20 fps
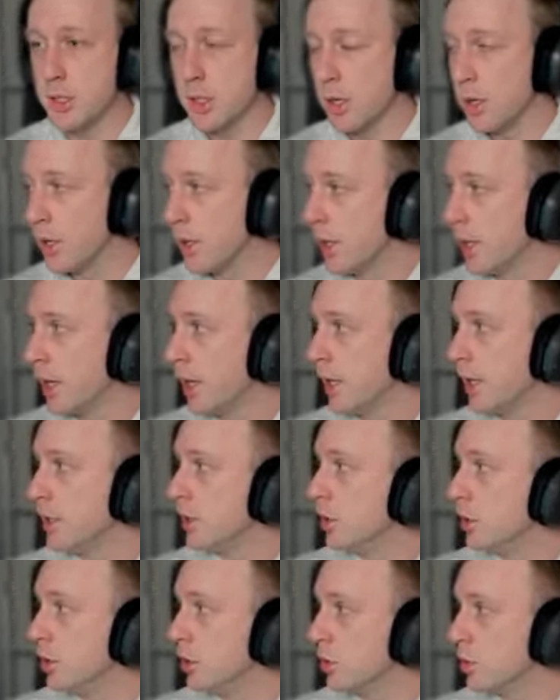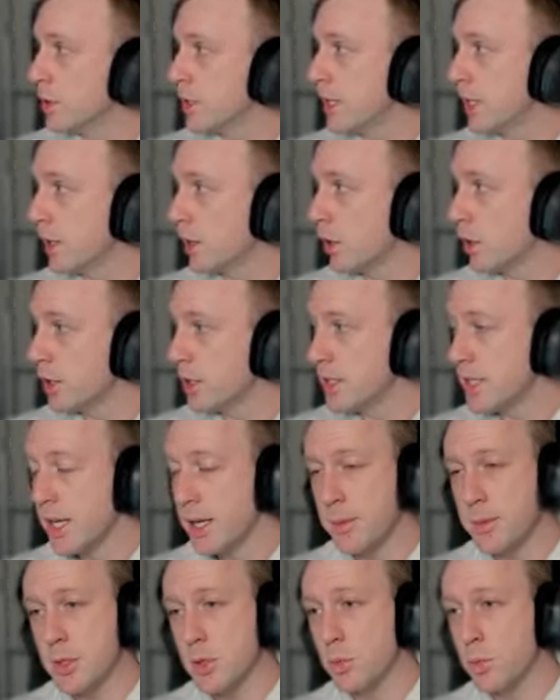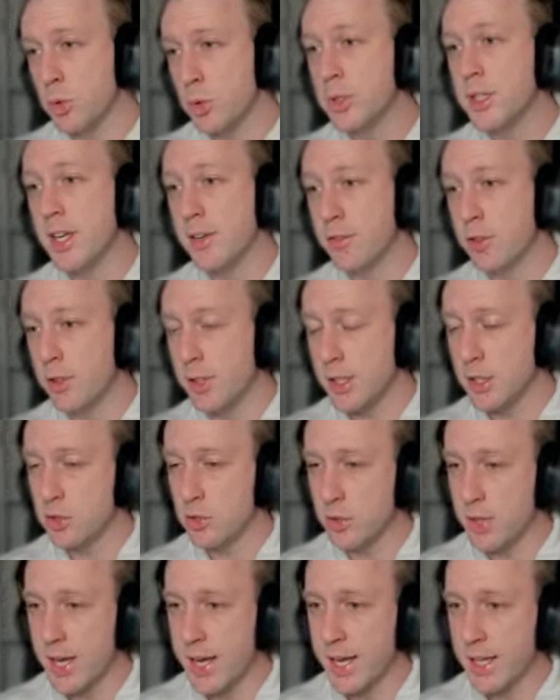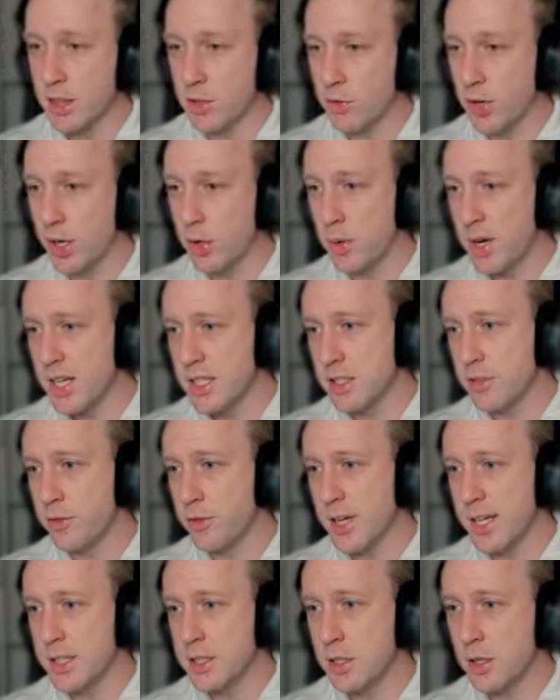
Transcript: So you'll see a lot of teams will definitely do that at the right class of fight.